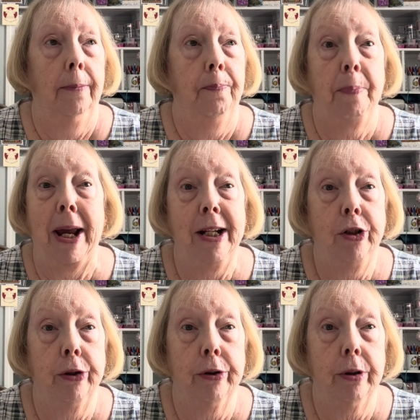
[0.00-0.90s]

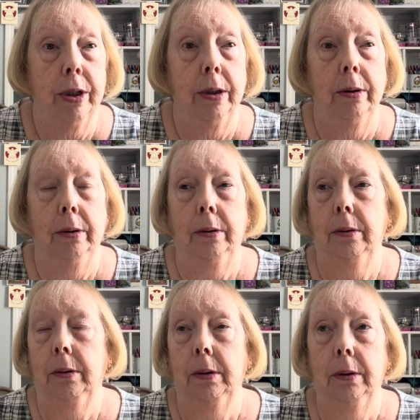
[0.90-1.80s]
painters.
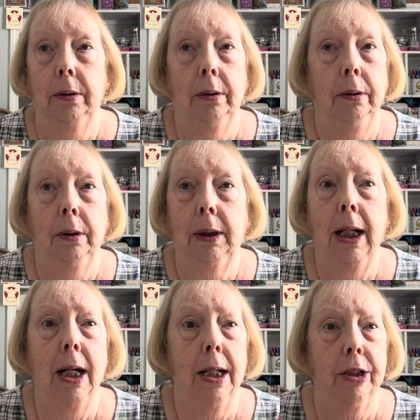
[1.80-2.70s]

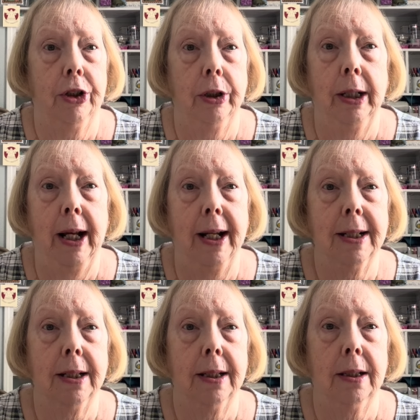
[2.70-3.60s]
Gosh, it
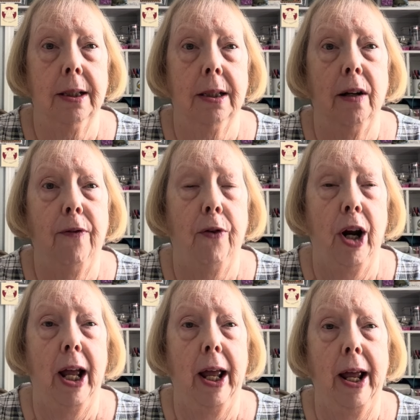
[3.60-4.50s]
has stuff for
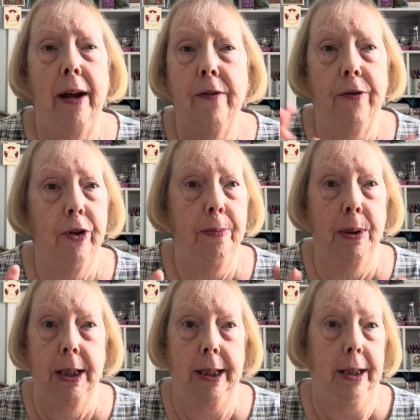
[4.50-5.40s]

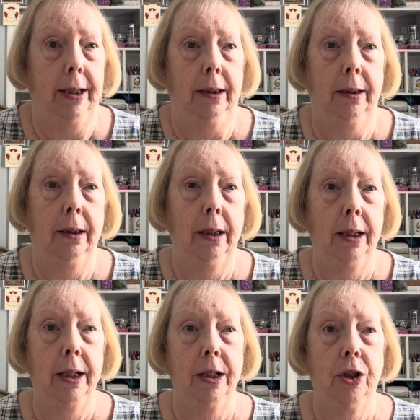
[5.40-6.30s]
everybody
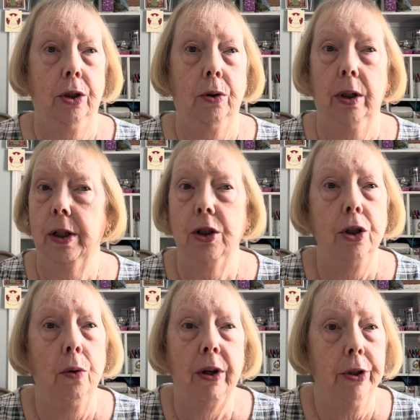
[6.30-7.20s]
in this store. There's
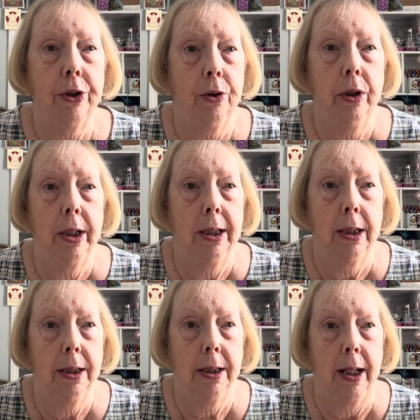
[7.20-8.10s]
no other store that
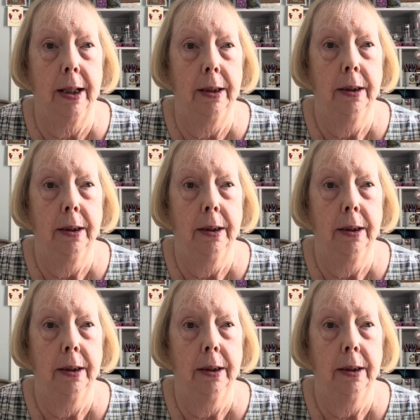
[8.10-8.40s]
does that.